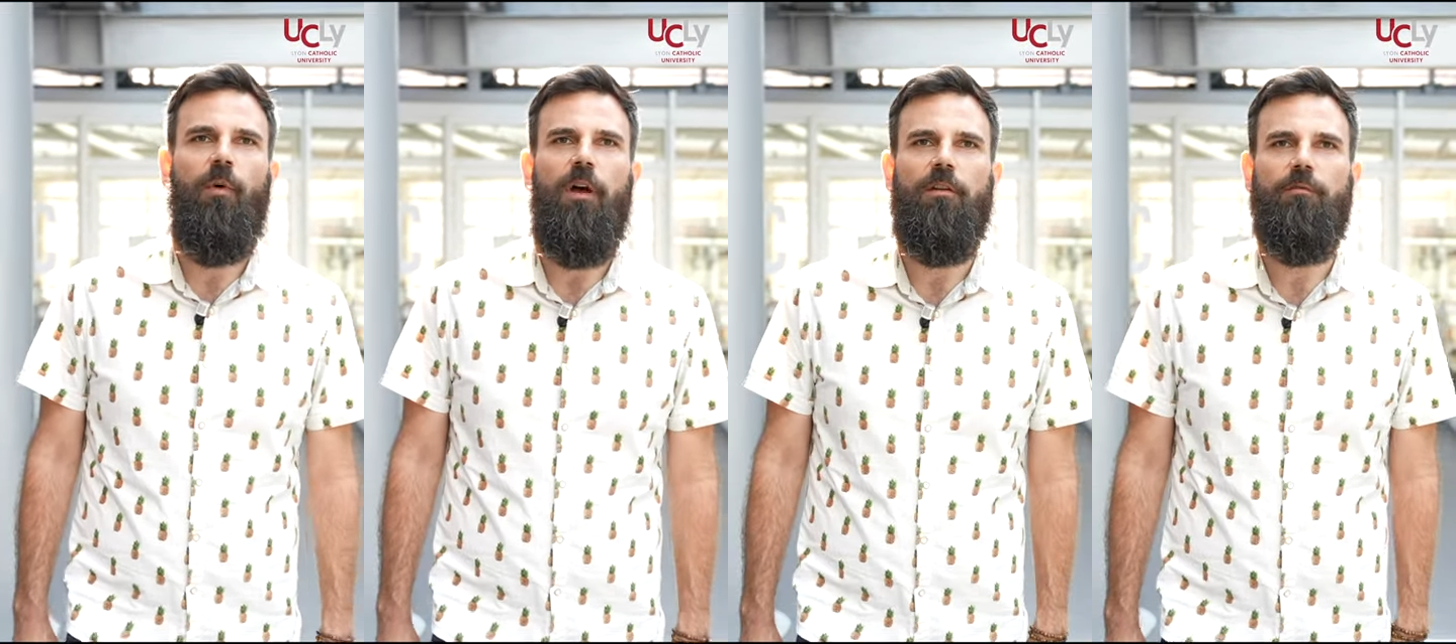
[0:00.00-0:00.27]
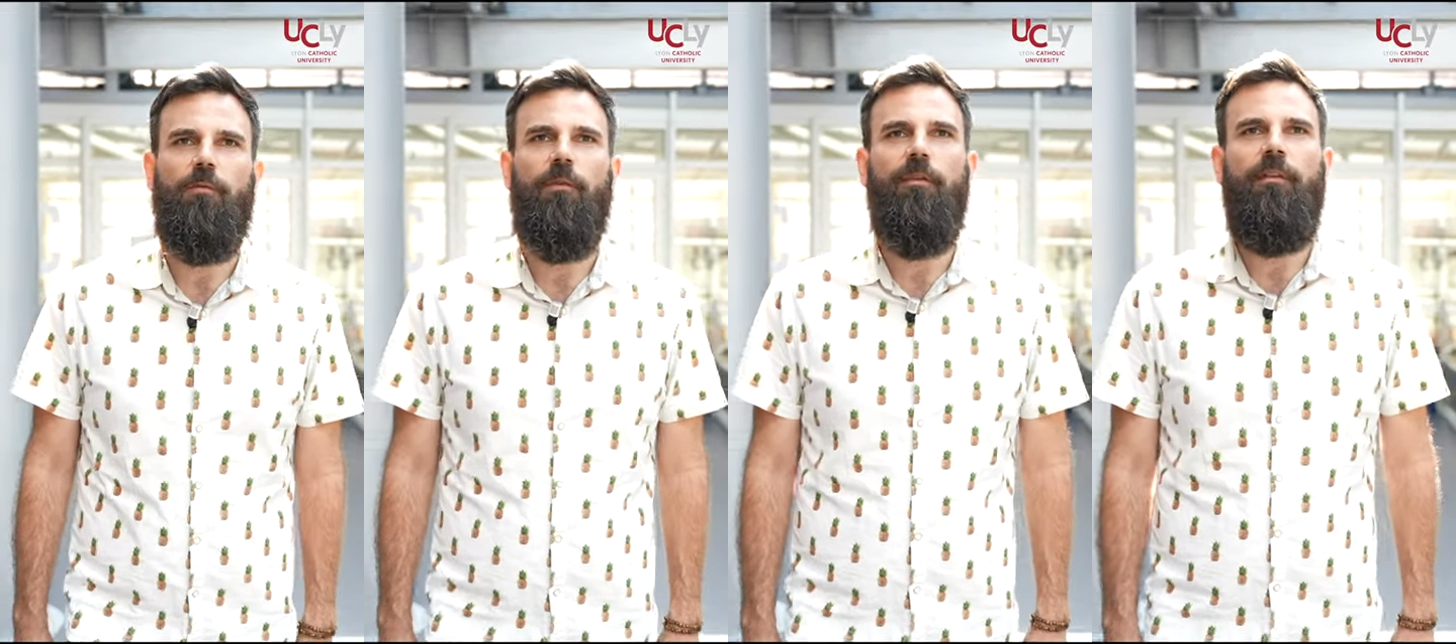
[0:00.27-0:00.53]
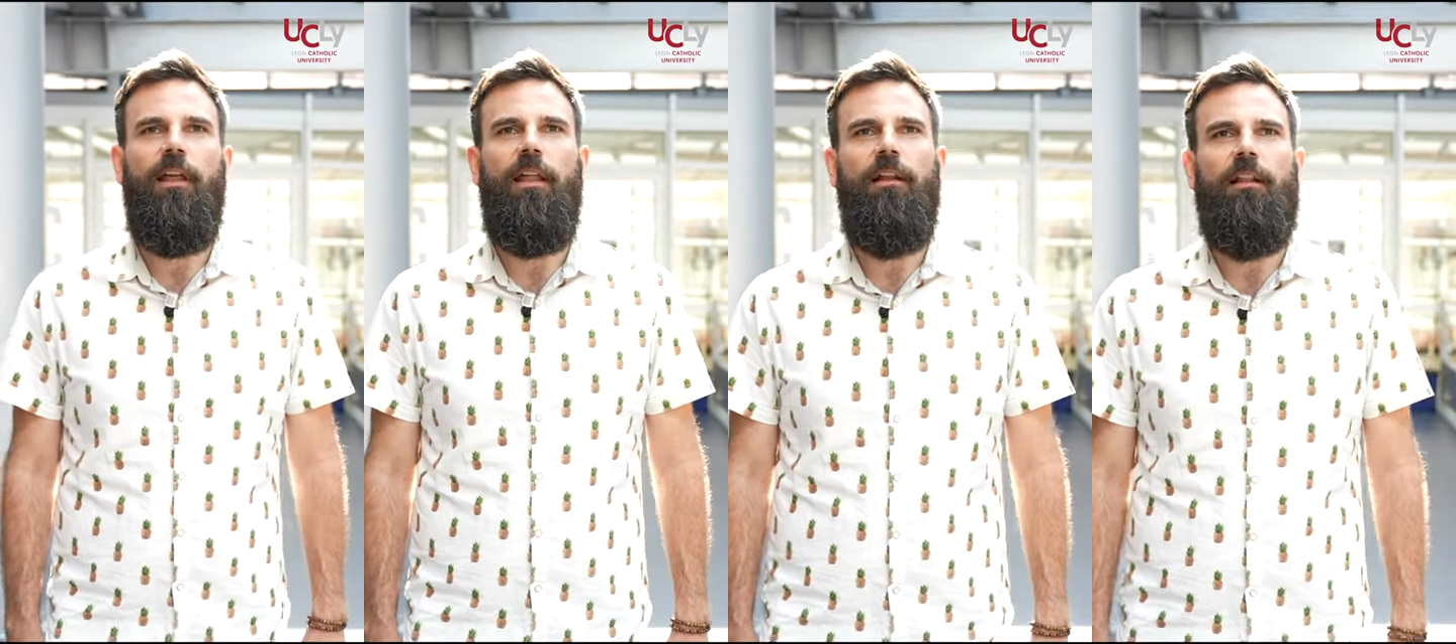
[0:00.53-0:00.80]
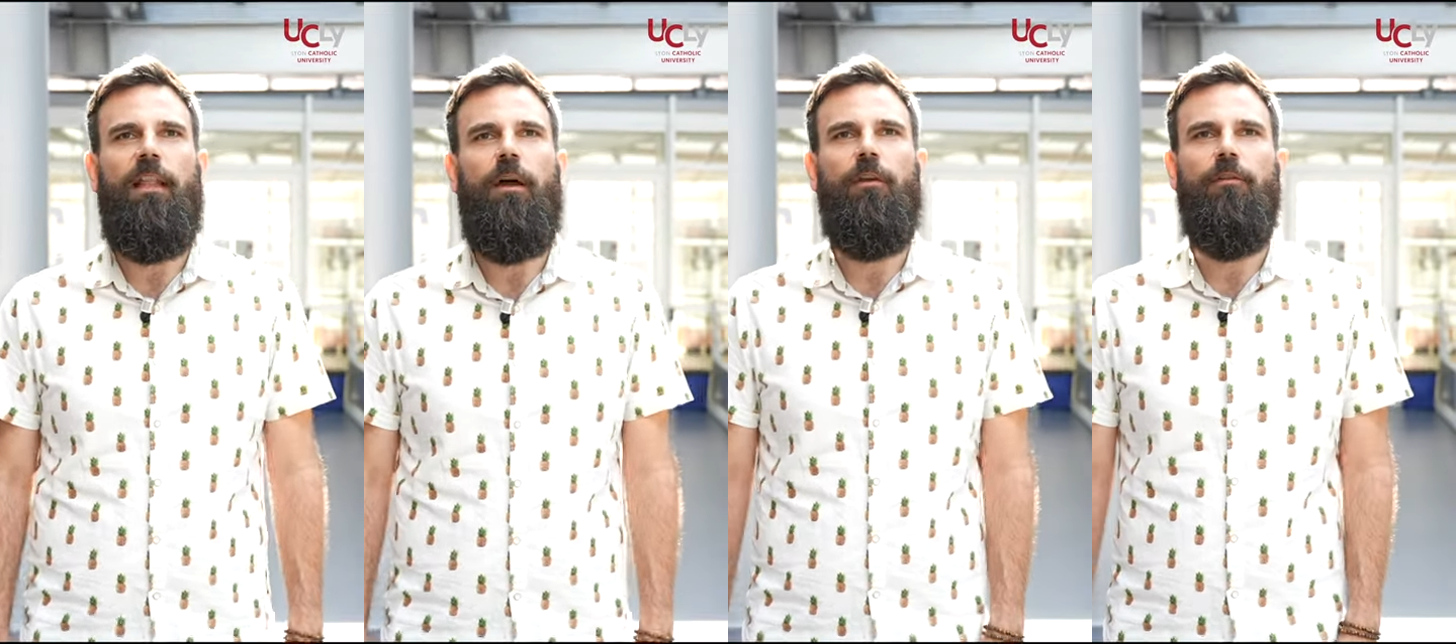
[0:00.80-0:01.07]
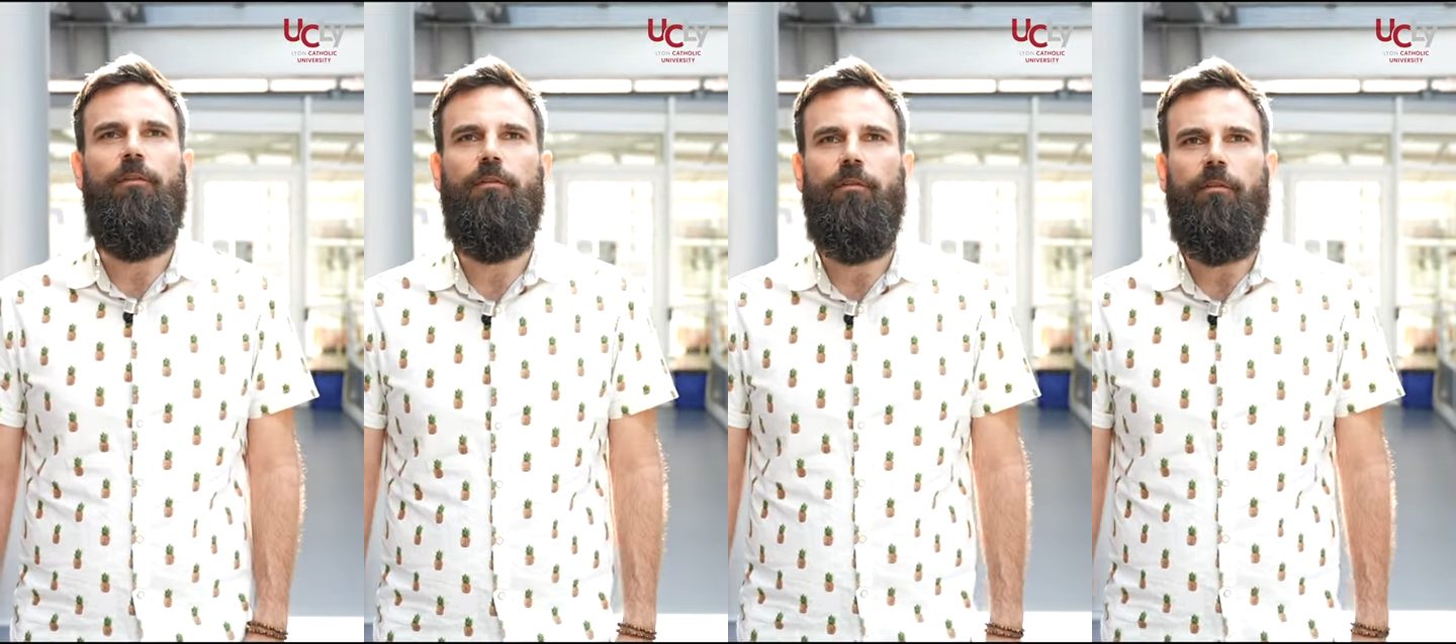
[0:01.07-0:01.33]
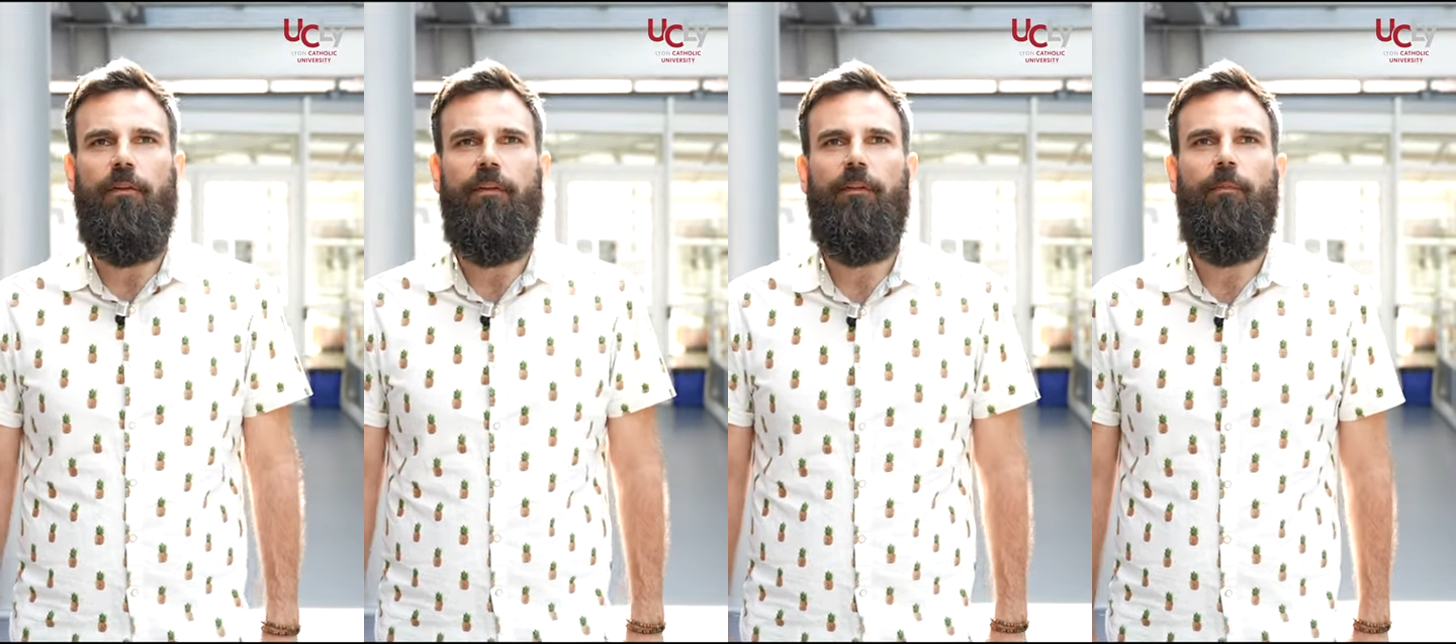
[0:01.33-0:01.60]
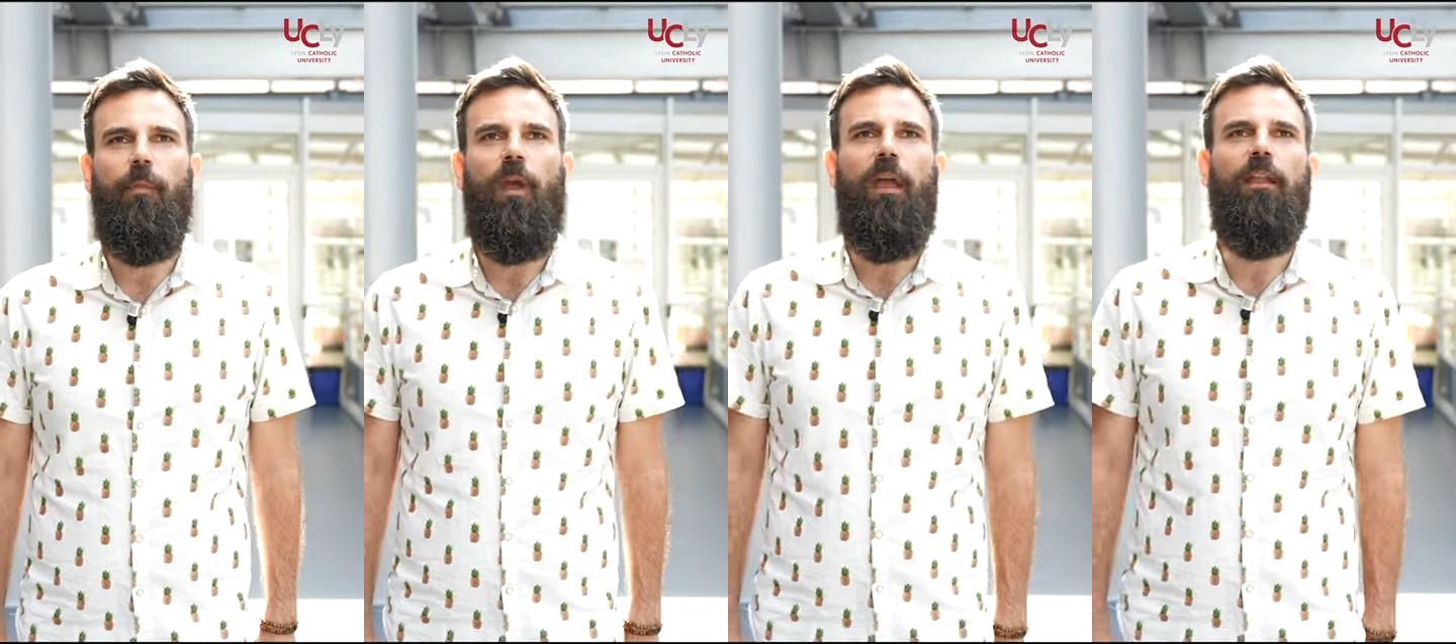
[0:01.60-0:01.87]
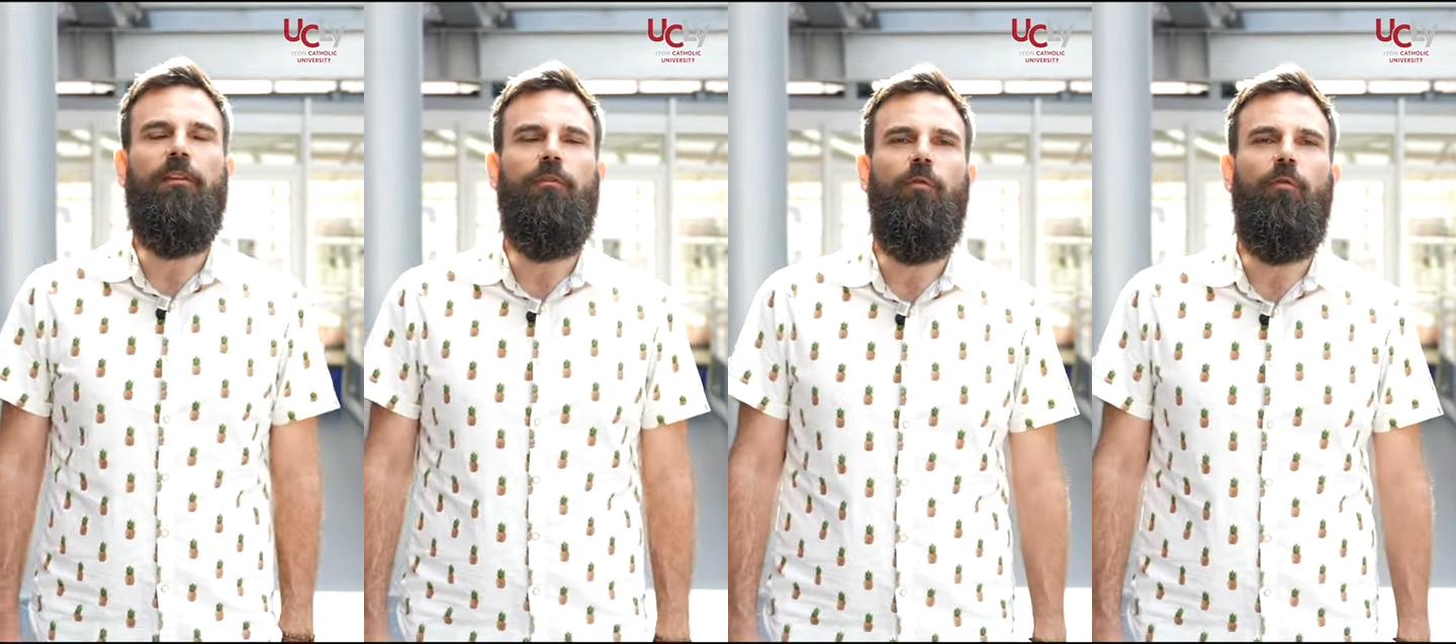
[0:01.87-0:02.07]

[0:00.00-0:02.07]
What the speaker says: modules that allow you to expand